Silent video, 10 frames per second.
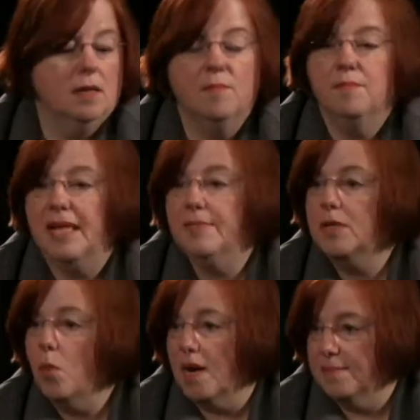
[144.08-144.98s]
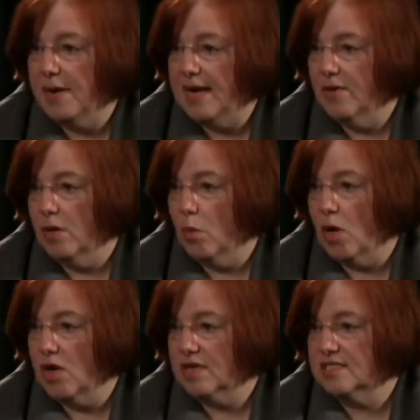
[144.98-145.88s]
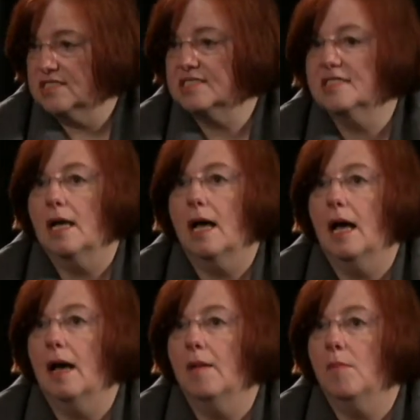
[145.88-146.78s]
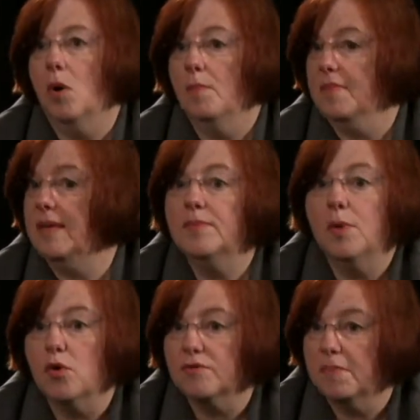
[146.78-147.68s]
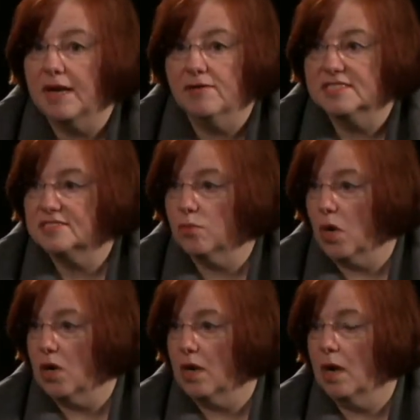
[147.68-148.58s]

maybe one parent works, maybe both parents work.